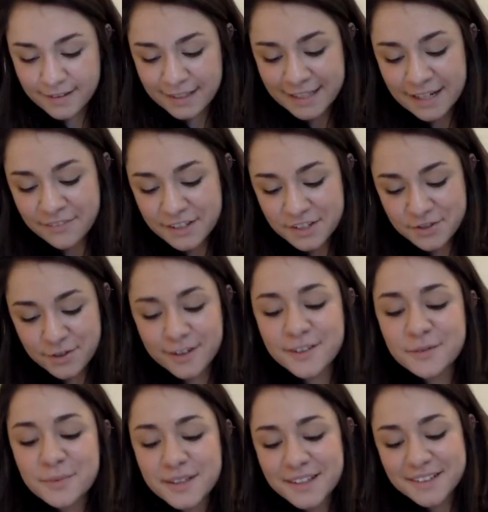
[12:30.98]
Yeah, I definitely
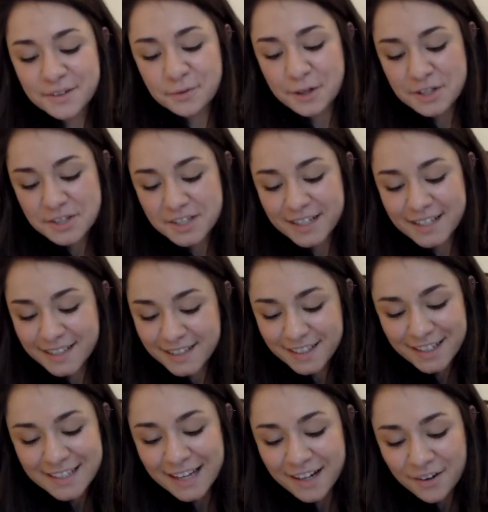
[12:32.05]
struggled with this question
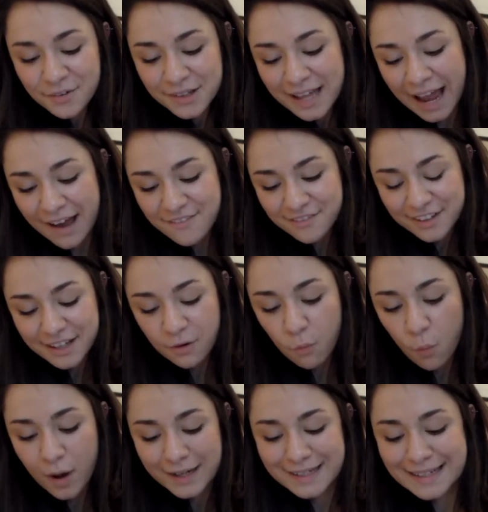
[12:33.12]
because I don't have, like,
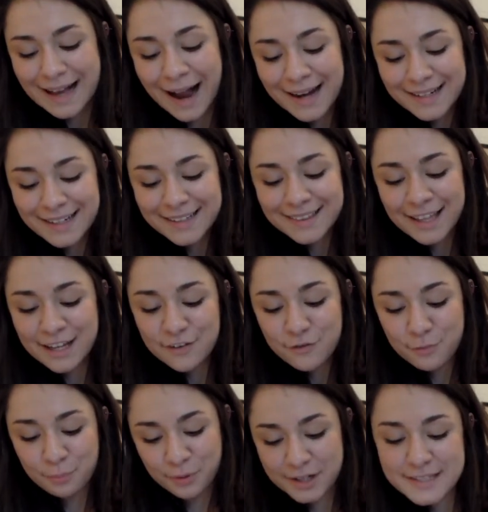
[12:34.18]
one guiding
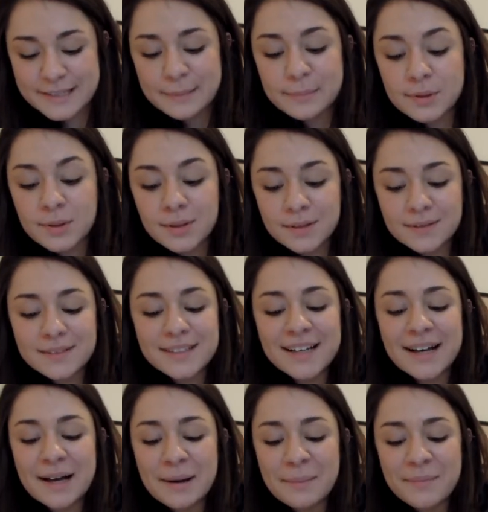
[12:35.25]
life principle
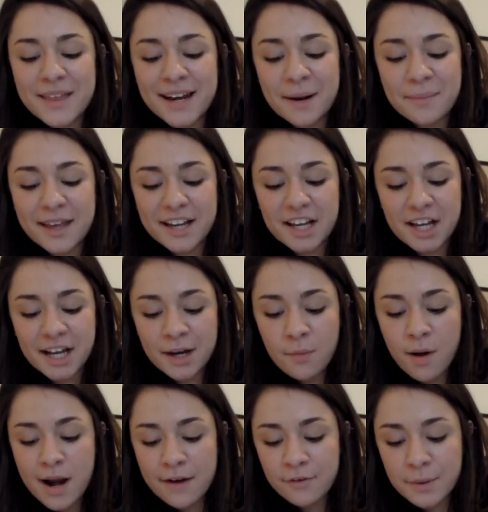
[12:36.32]
that I'm like, I
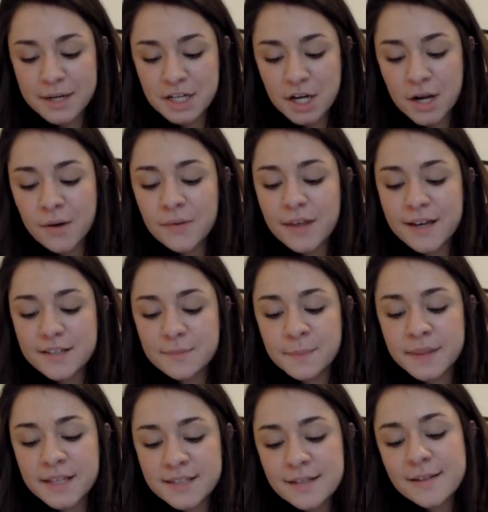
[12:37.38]
want everyone to know this.
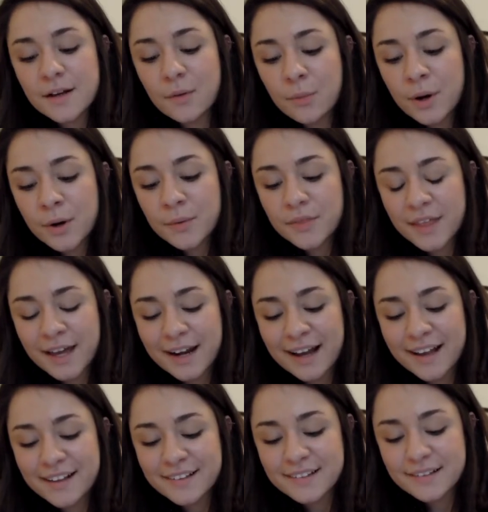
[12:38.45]
But this is a quote that
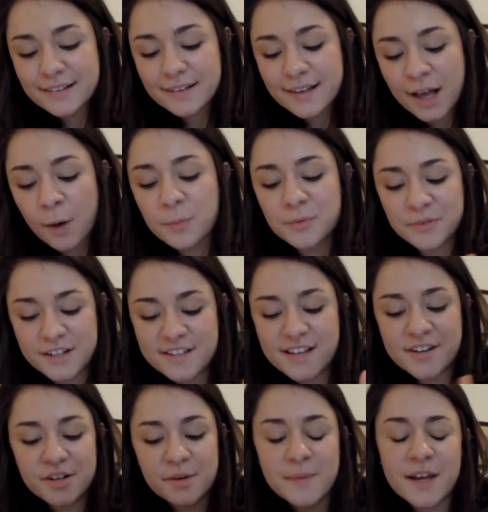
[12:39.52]
has helped
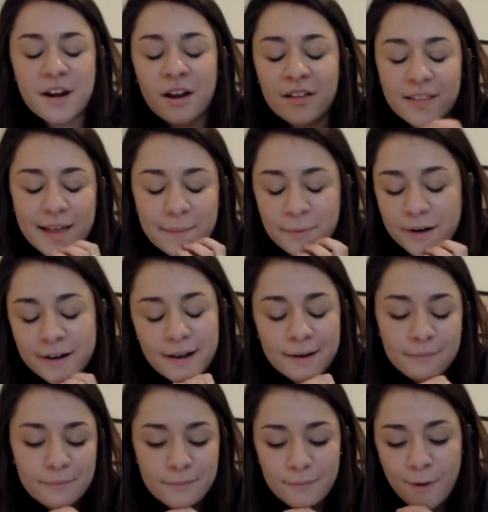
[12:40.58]
recenter me, and I'll elaborate
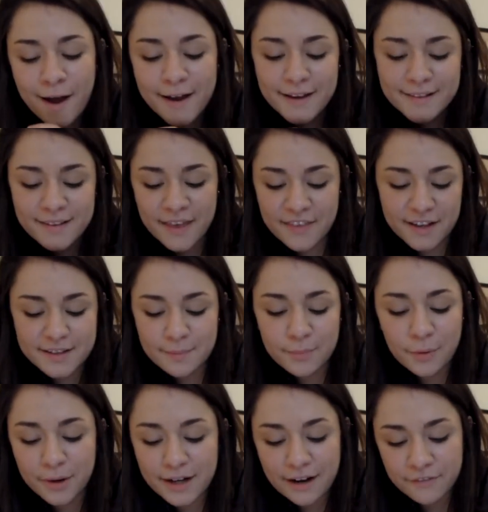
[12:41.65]
on why I think it's
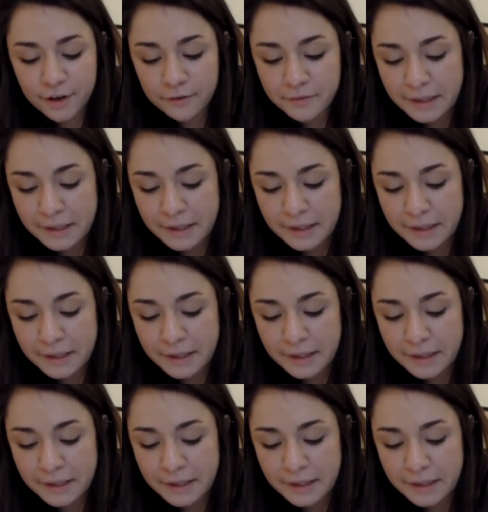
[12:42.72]
important after I